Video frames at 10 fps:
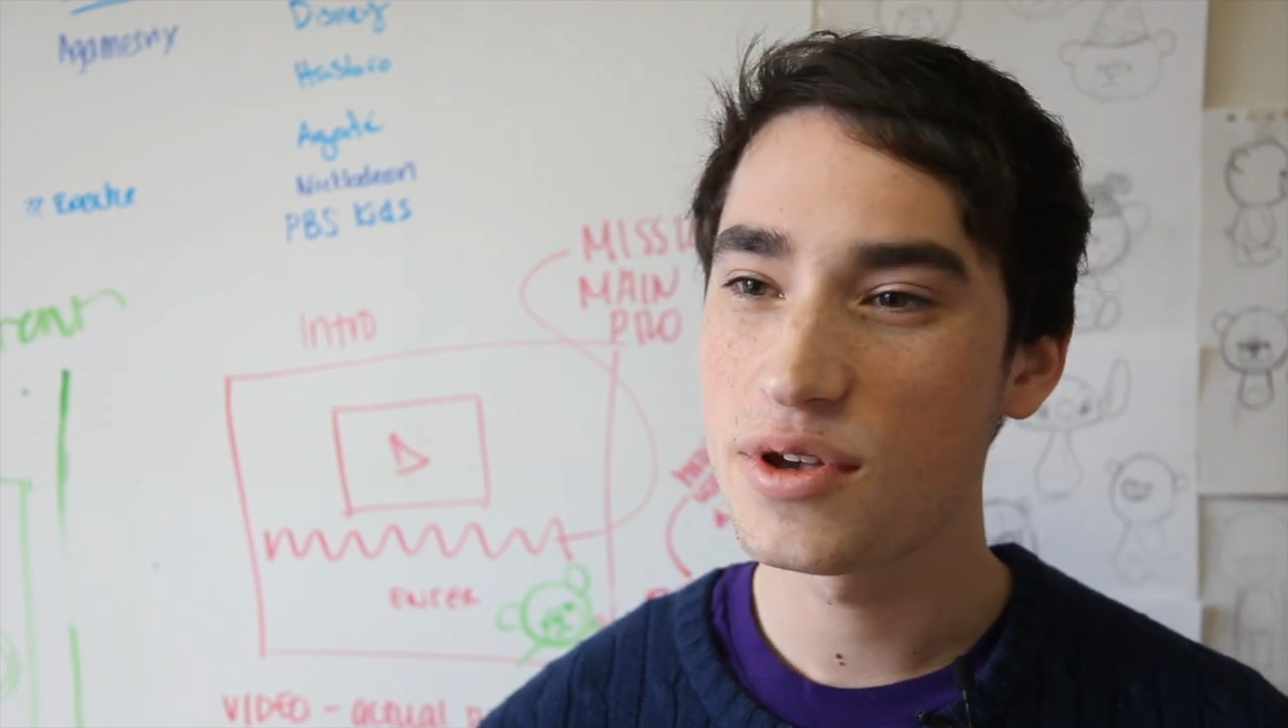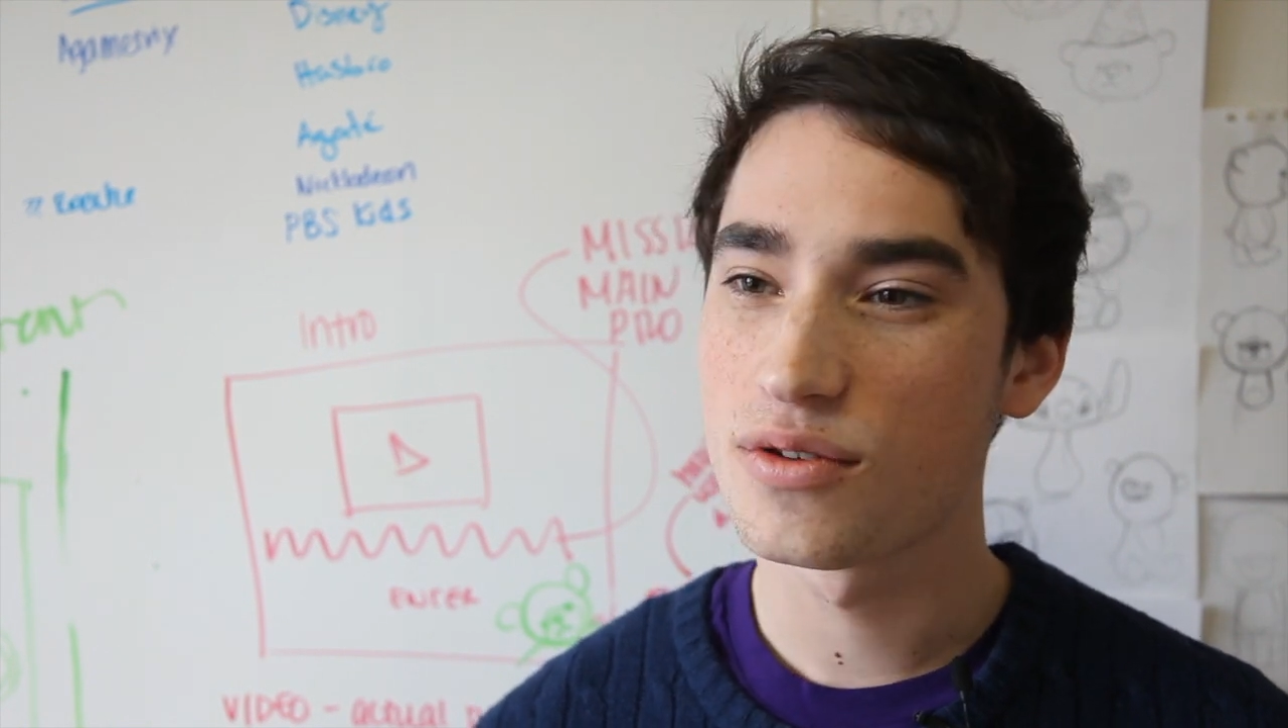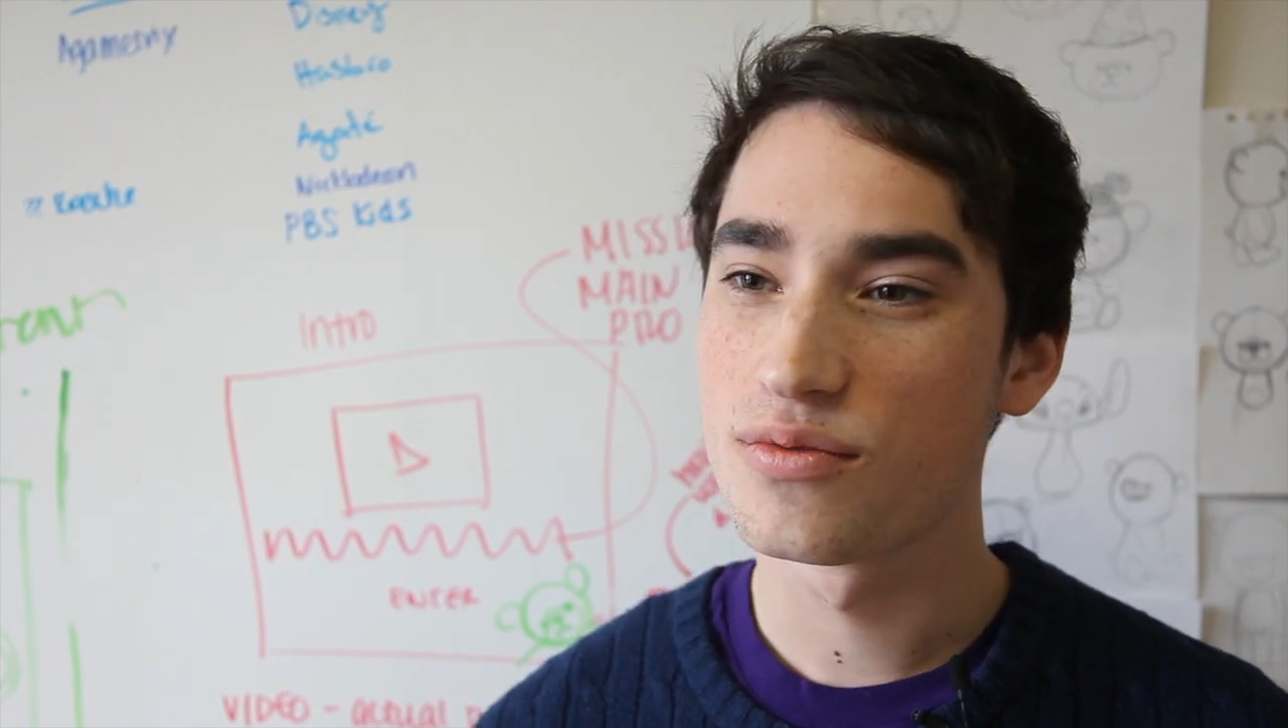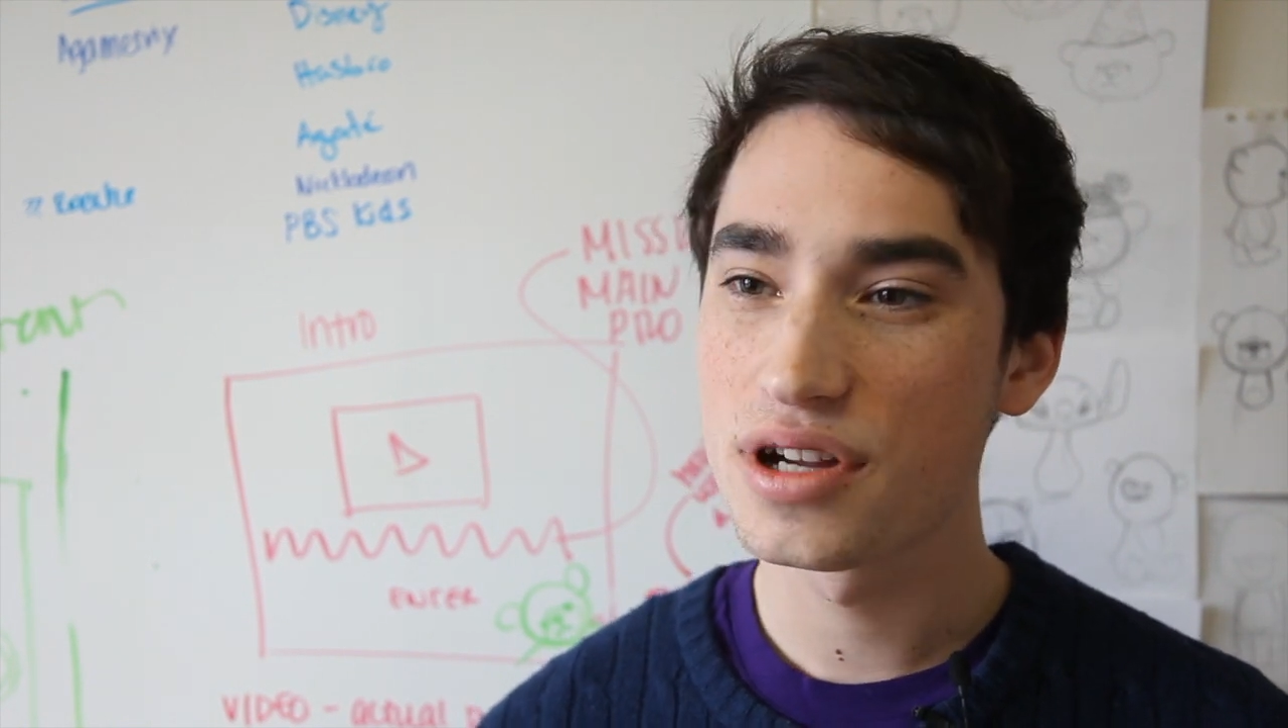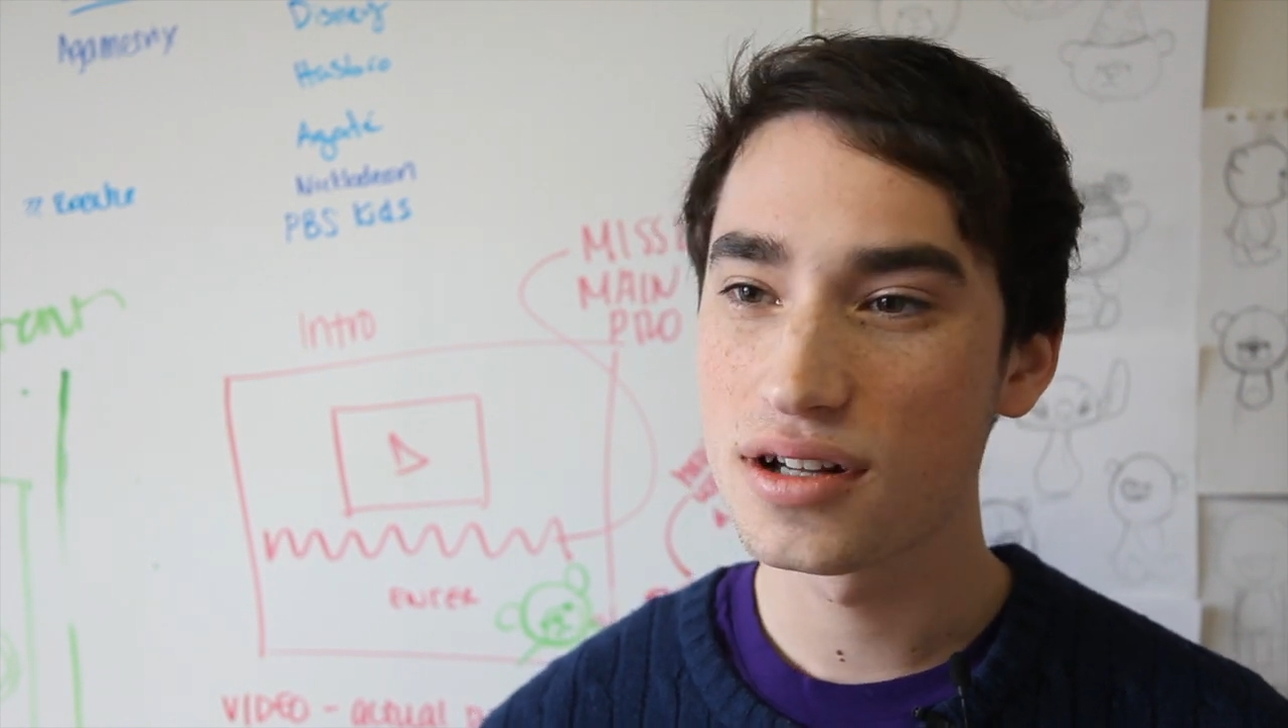me
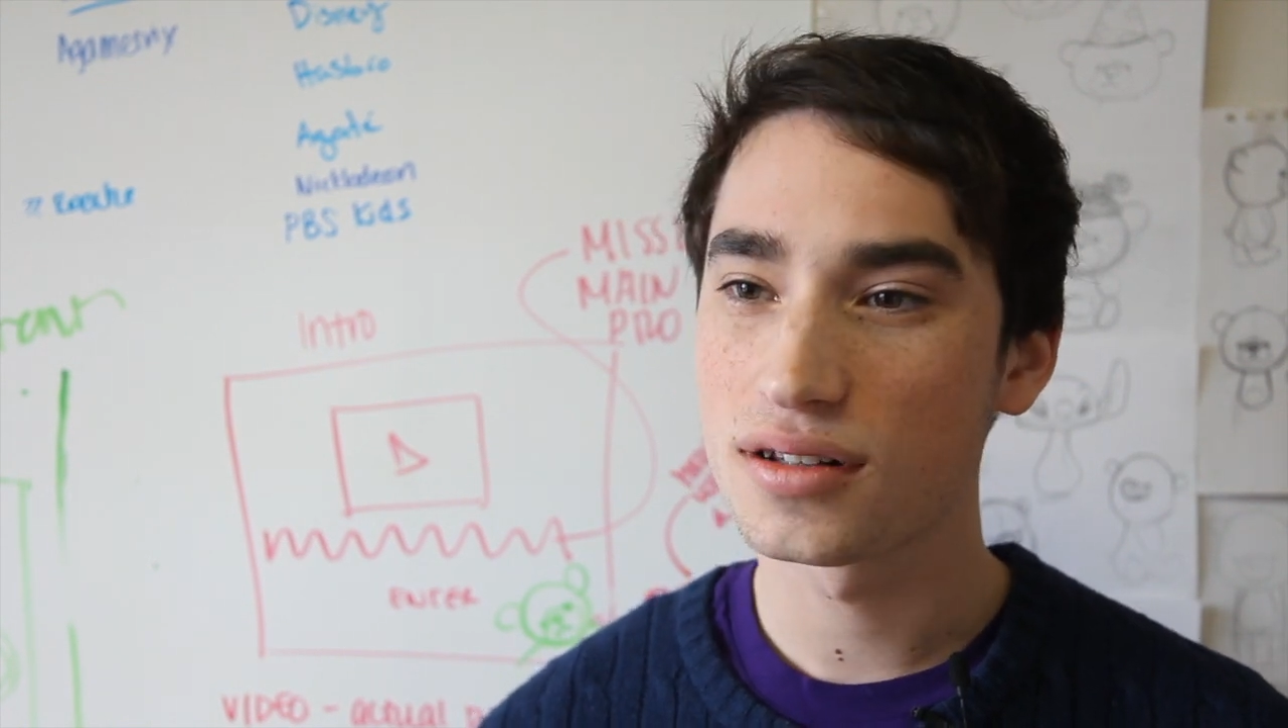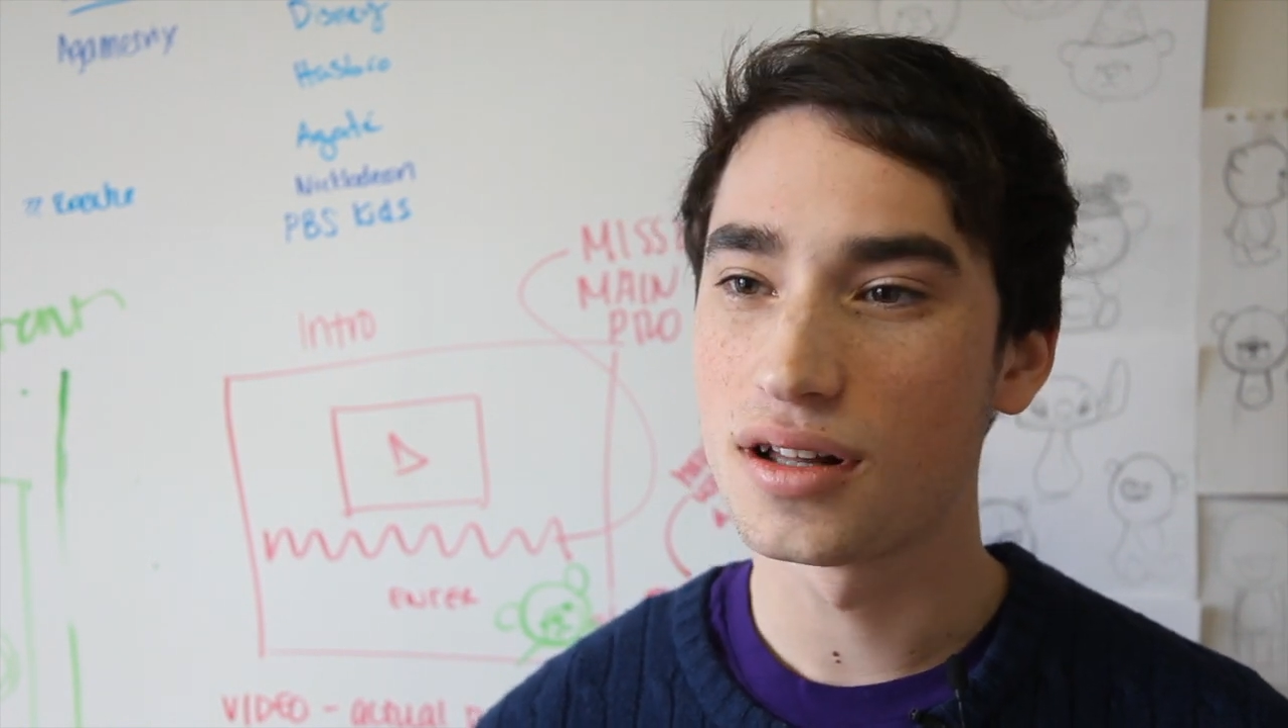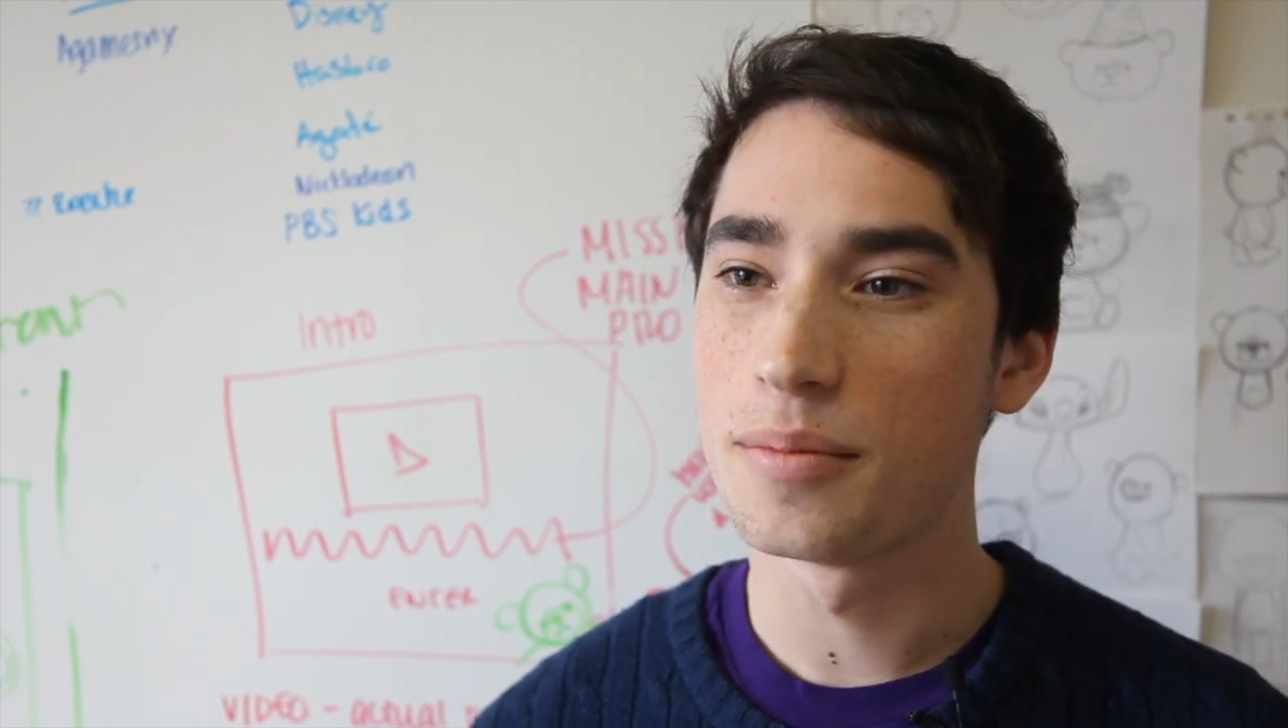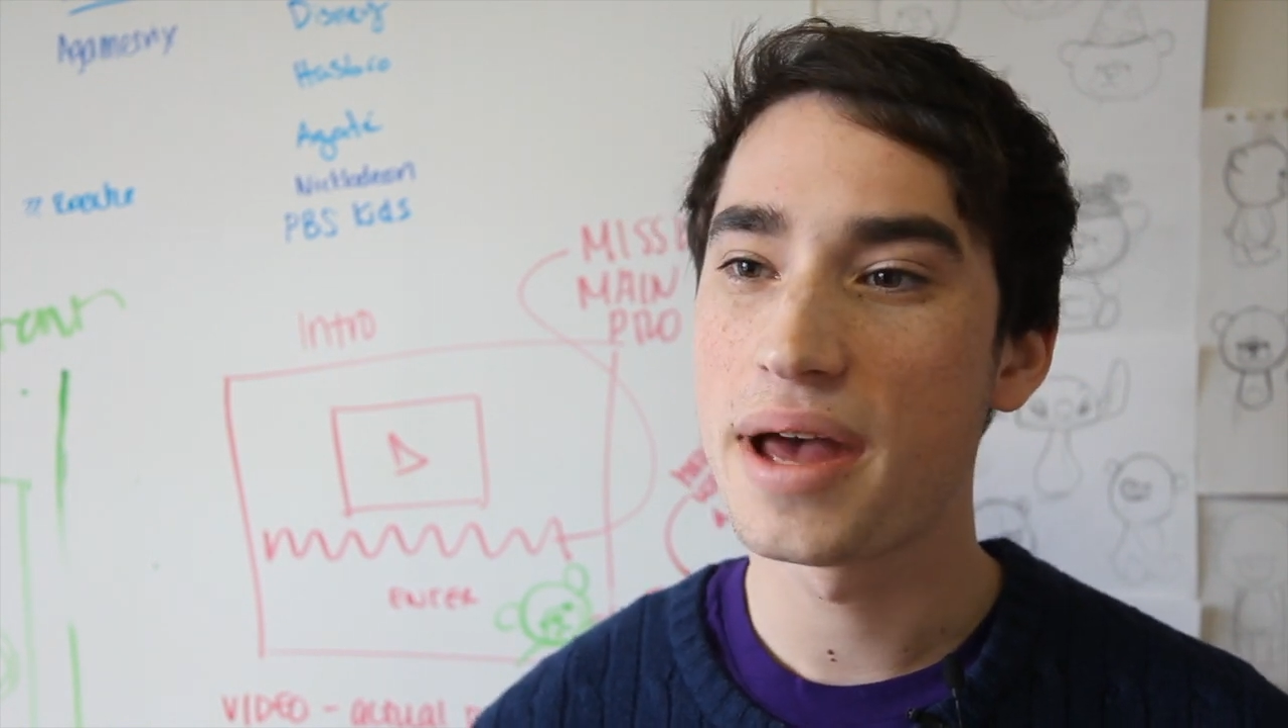a real